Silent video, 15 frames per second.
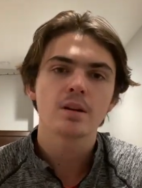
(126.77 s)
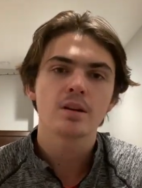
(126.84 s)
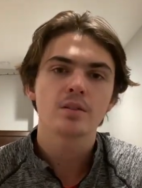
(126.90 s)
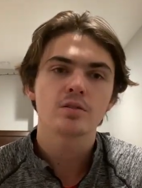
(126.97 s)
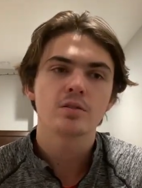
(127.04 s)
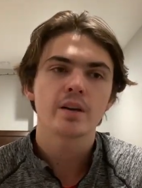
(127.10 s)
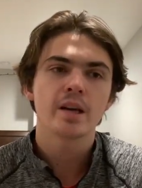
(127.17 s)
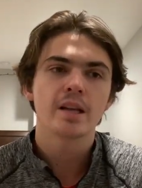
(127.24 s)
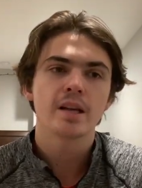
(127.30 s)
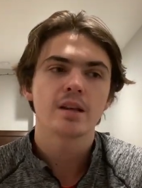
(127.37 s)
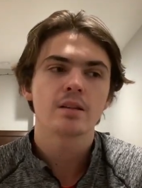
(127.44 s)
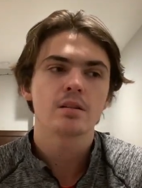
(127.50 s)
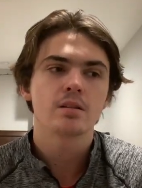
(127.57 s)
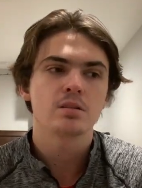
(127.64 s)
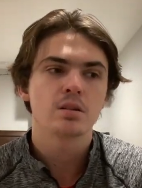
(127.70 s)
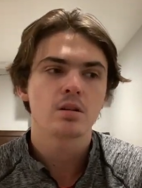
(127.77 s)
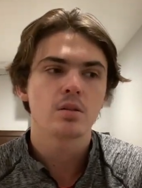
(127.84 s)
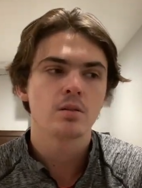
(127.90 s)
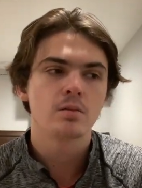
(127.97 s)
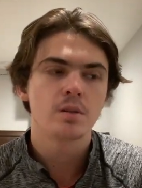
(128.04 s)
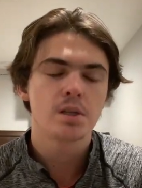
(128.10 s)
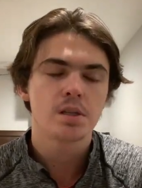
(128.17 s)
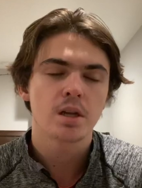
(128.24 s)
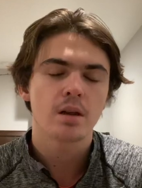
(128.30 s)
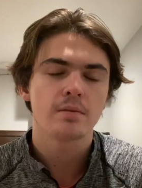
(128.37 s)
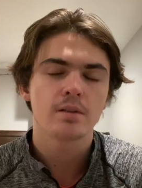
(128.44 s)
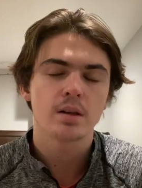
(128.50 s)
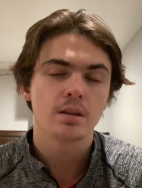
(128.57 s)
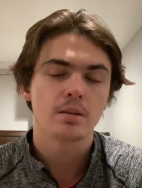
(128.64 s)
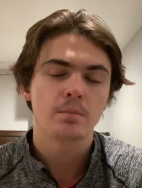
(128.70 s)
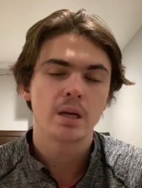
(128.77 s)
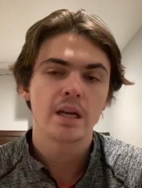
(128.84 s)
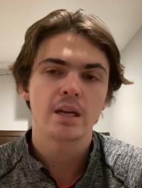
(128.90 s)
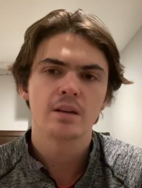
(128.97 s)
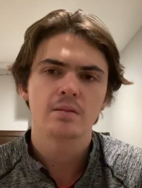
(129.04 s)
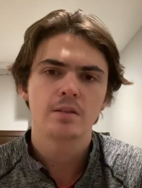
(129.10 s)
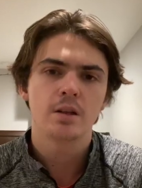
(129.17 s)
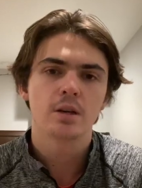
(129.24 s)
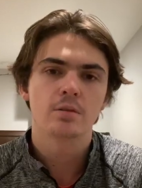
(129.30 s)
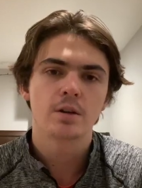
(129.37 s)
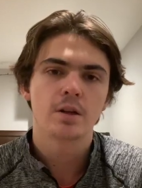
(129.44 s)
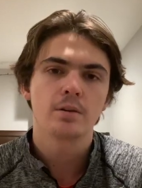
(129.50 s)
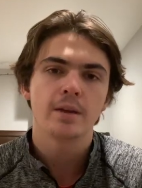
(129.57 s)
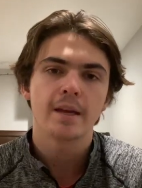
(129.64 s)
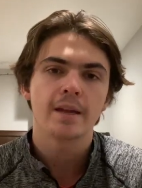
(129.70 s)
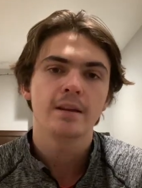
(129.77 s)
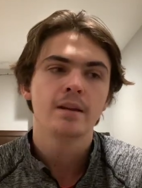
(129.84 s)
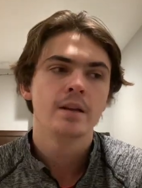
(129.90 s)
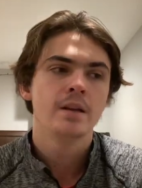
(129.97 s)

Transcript: I'll try that. There's a Culver's off on LeMay if you don't know that.